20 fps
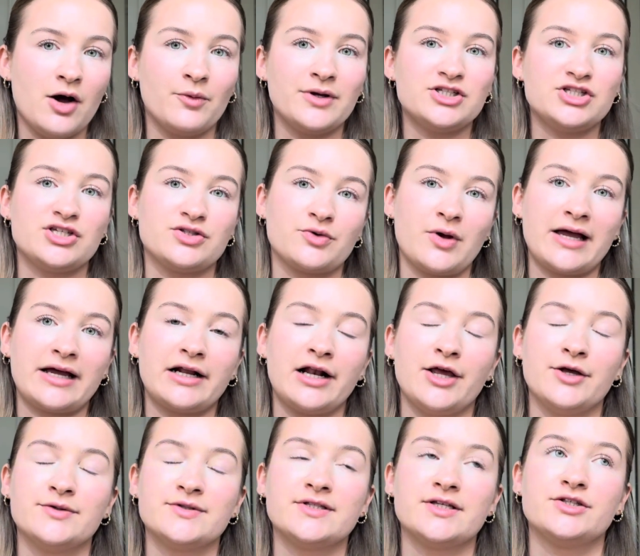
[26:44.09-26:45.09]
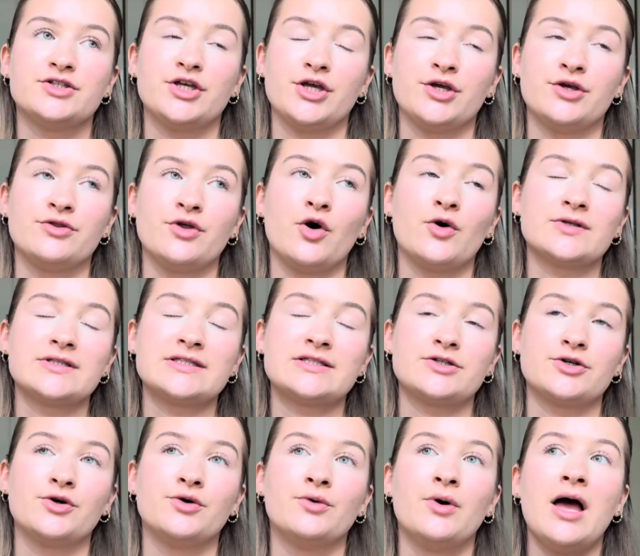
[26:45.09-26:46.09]
which is quite close to the
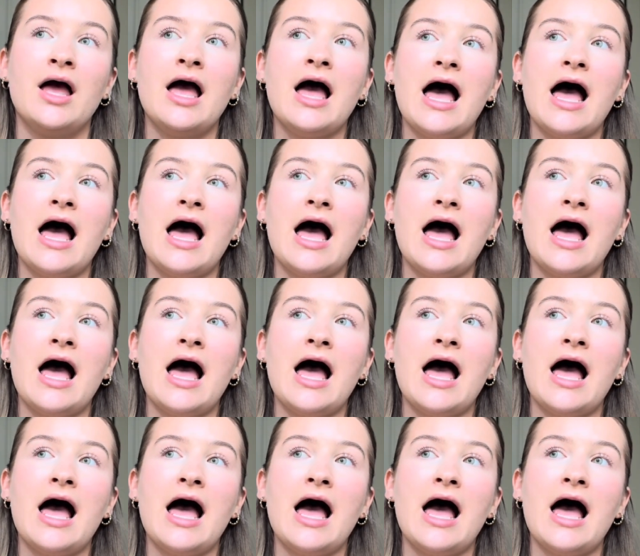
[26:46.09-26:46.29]
hostel.